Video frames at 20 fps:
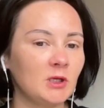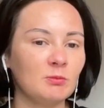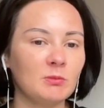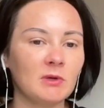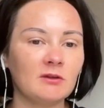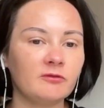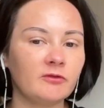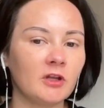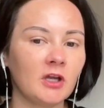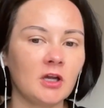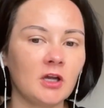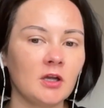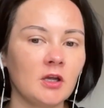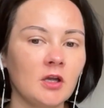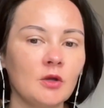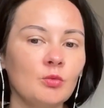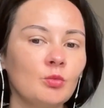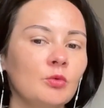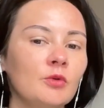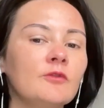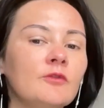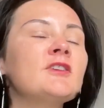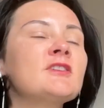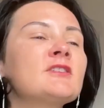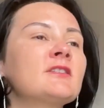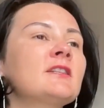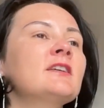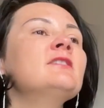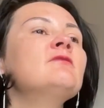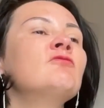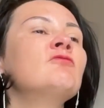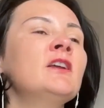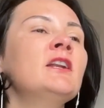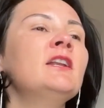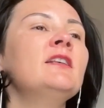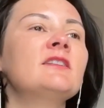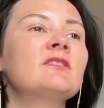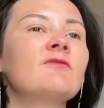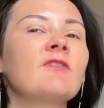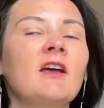in my flat. This
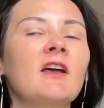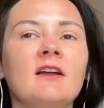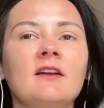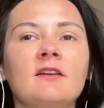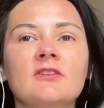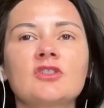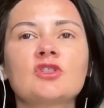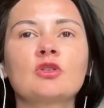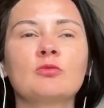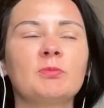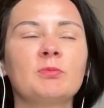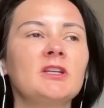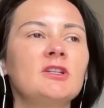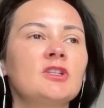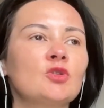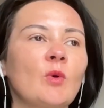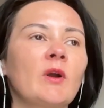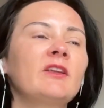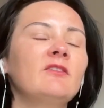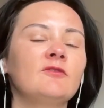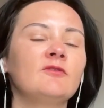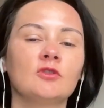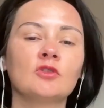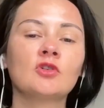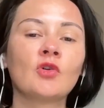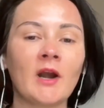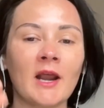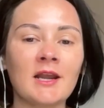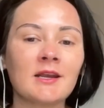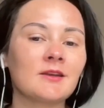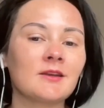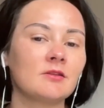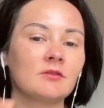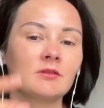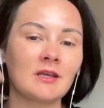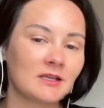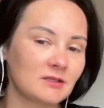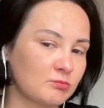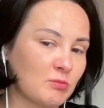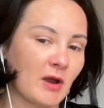flat should be 24 grand.
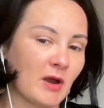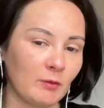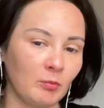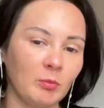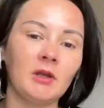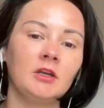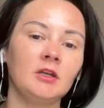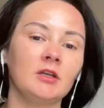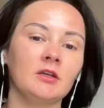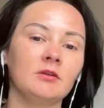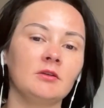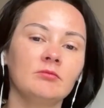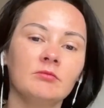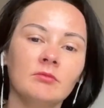That's my opinion.